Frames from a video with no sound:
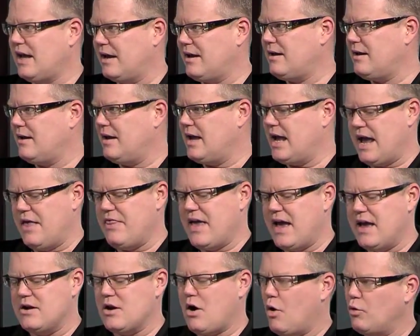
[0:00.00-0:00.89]
like,
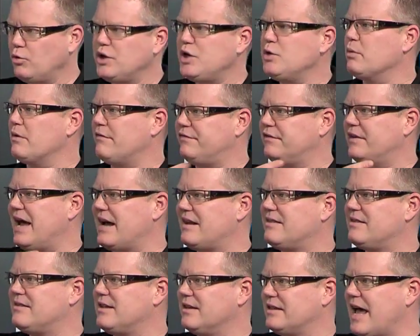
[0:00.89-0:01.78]
and then only
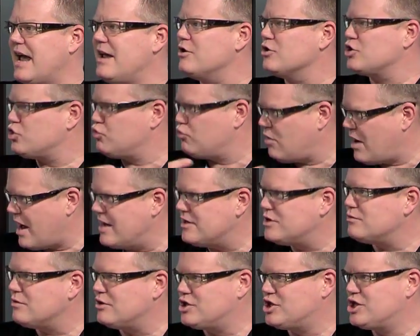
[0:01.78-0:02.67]
reflect the light you're
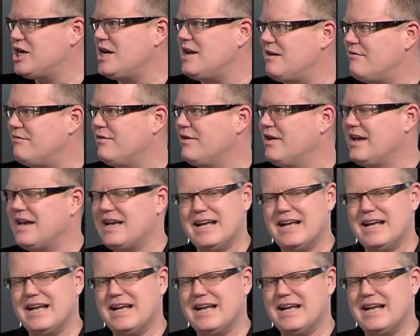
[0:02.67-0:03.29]
trying to achieve.